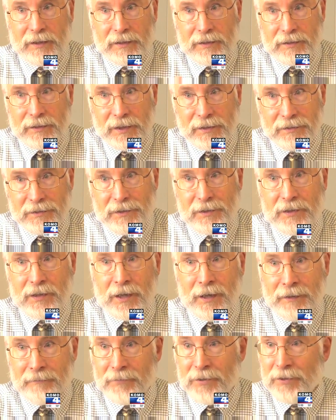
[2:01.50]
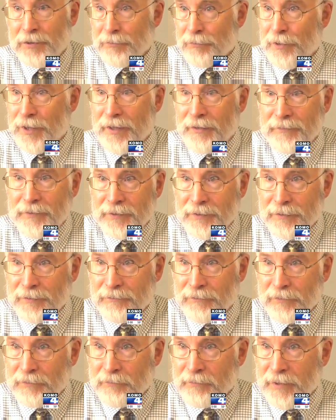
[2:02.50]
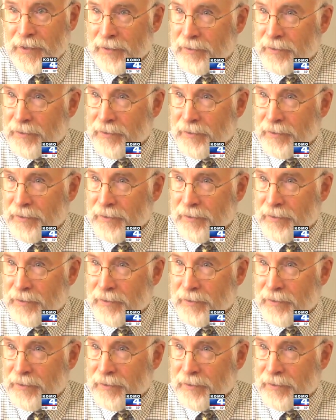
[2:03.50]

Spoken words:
since the time she arrived here from